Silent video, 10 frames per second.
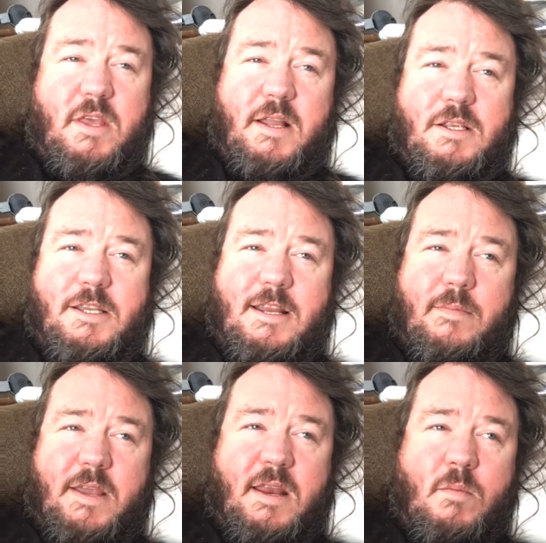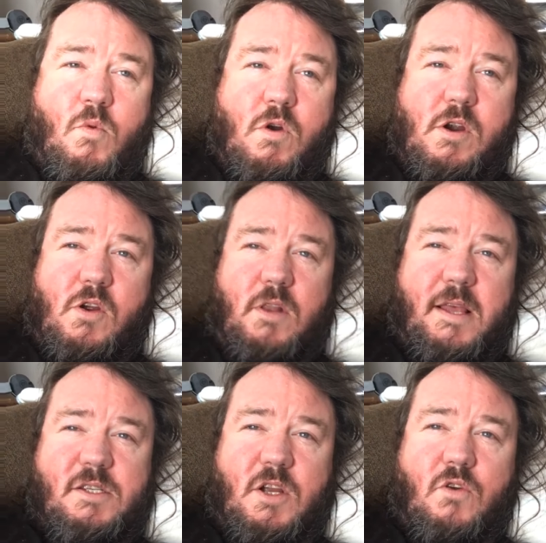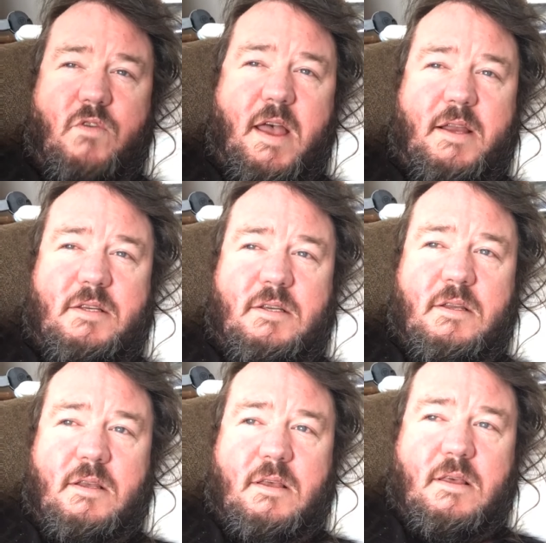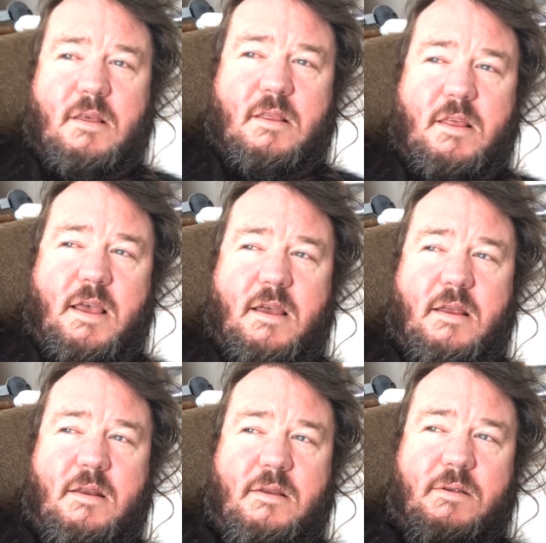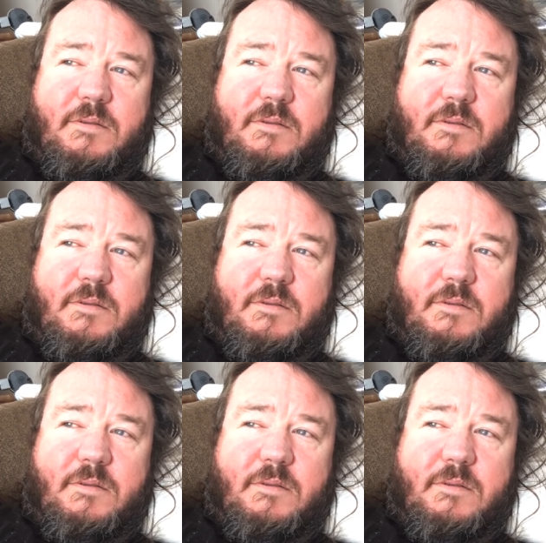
think it's going to be any more or less correct than